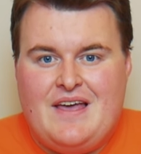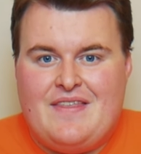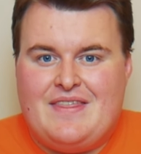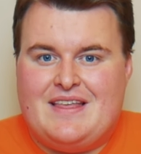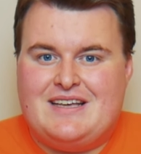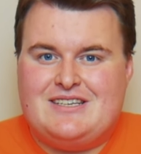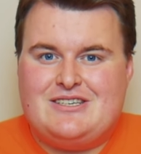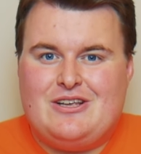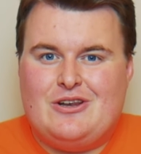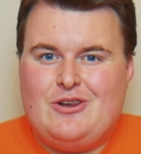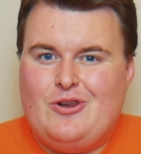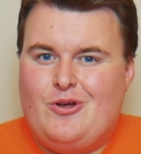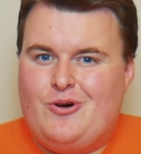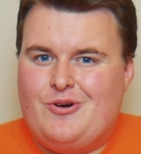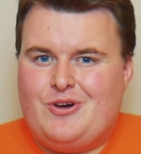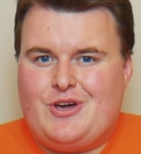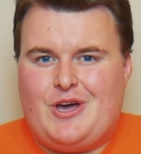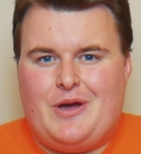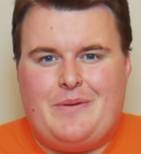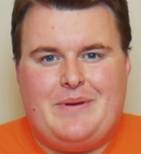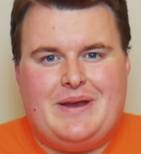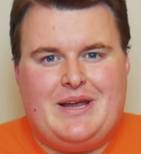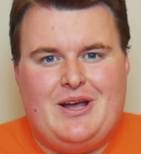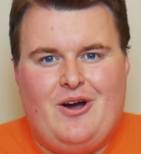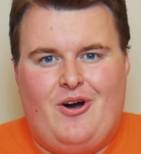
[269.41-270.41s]
There's a lot
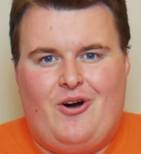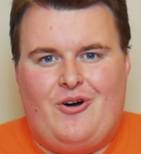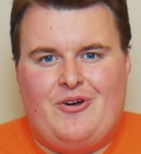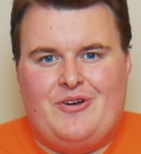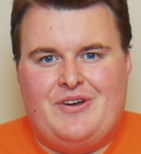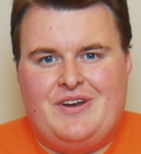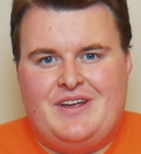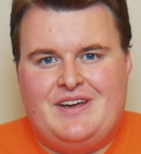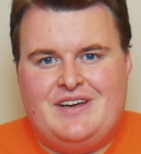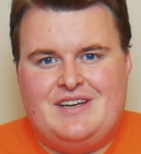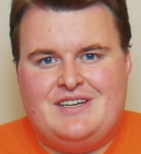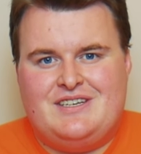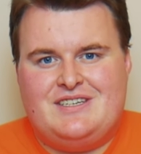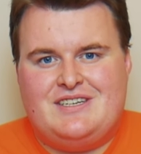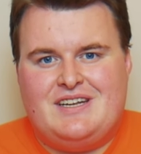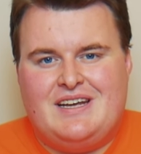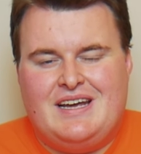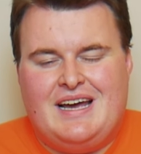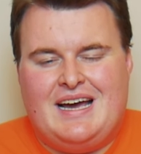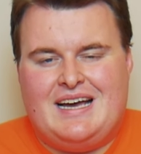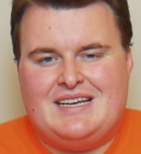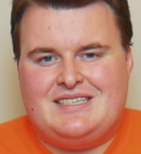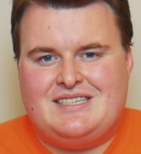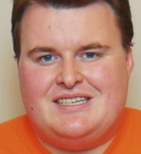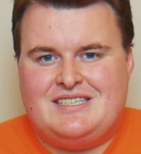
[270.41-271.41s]
going on, and
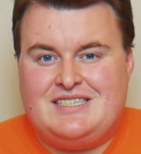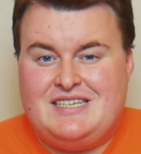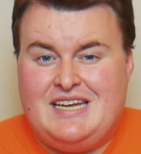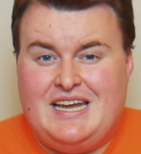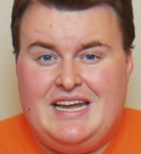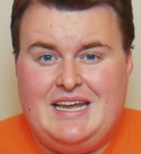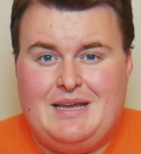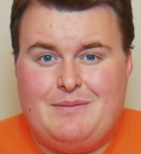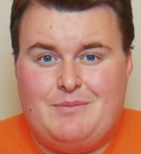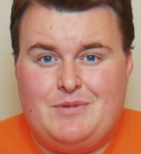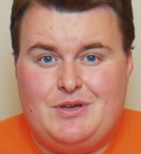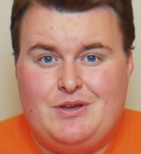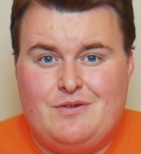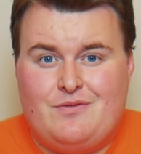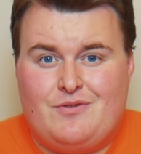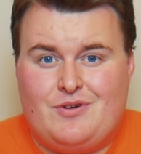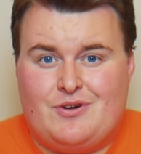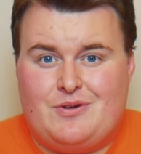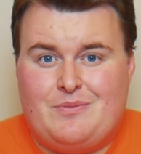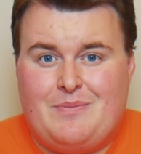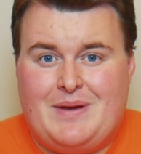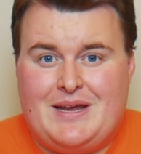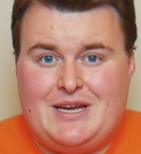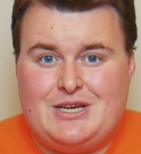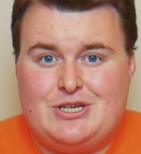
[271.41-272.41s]
as a team you've got
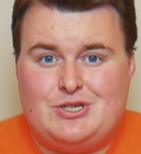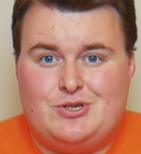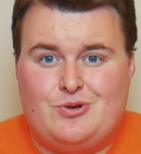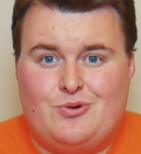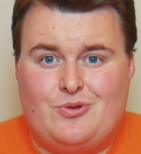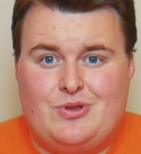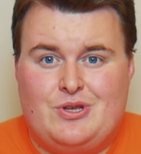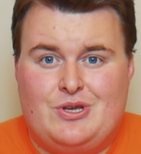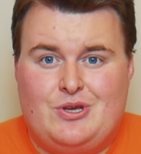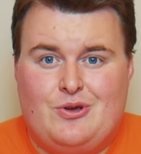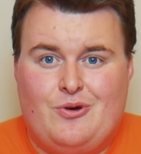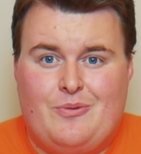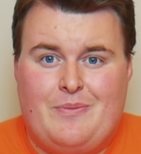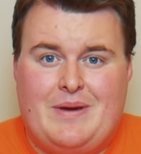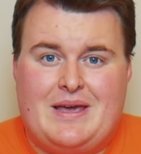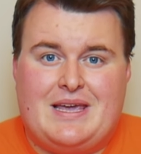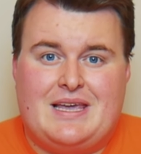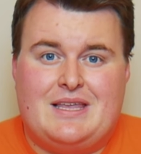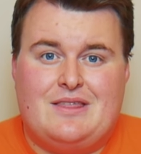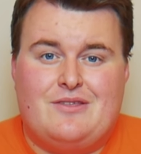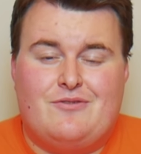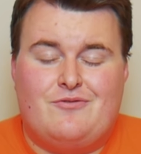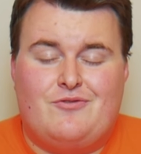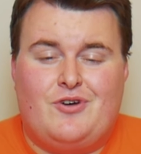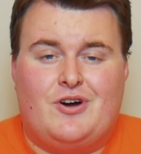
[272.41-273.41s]
to make sure that you're
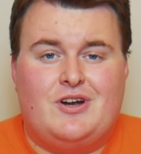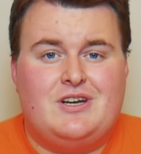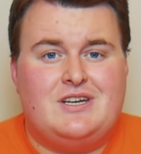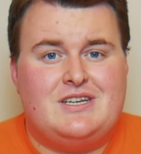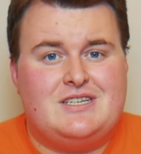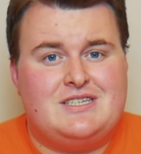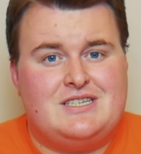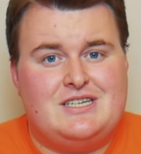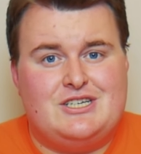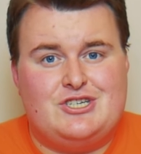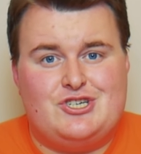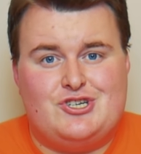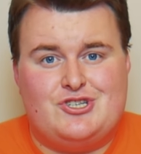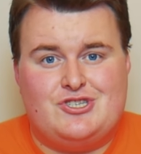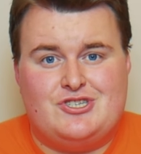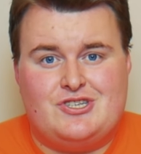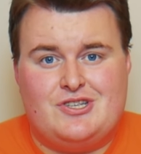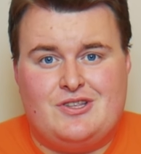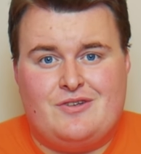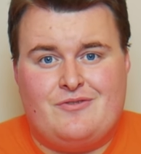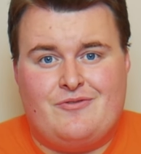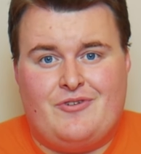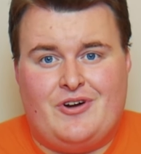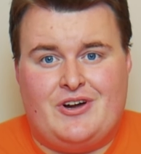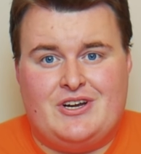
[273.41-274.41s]
making the right decisions
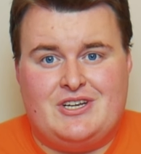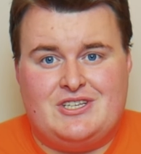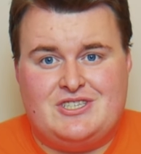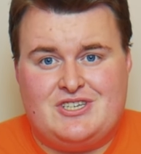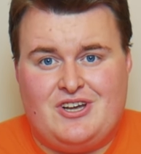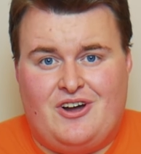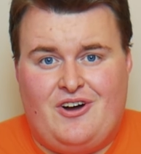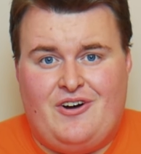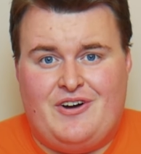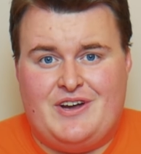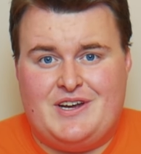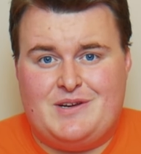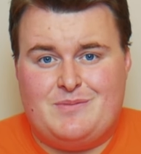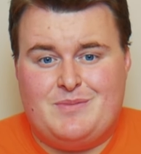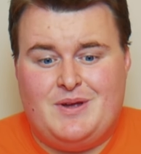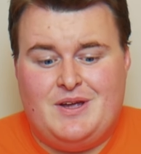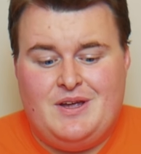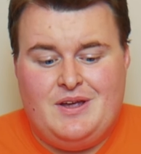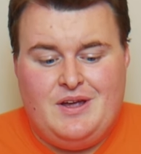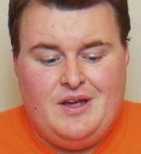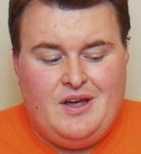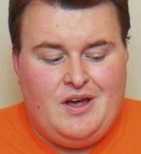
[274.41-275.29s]
at the right time.